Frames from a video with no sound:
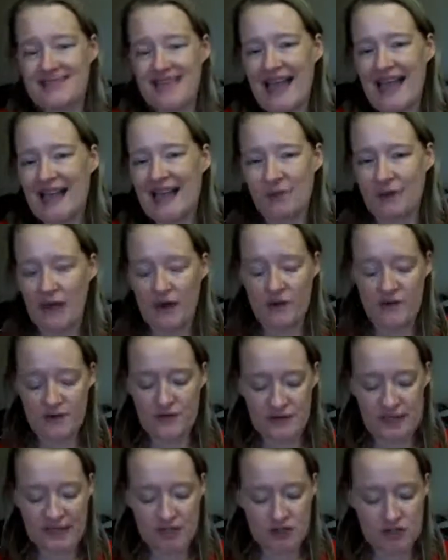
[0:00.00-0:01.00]
don't care for
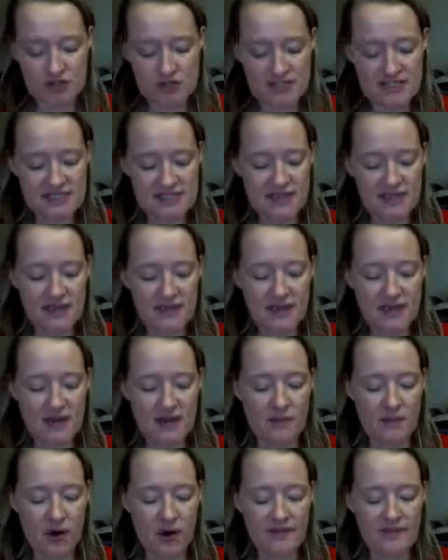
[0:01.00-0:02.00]
the energies that
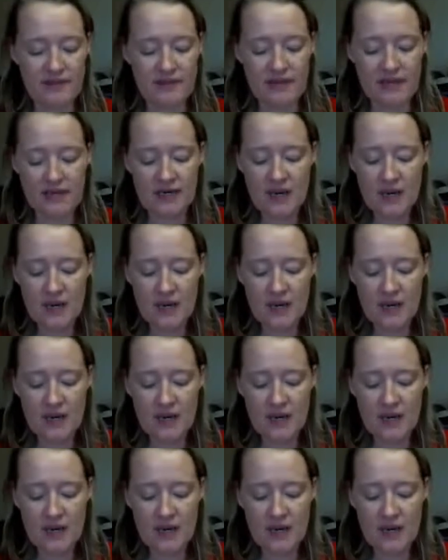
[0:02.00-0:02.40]
come off of it.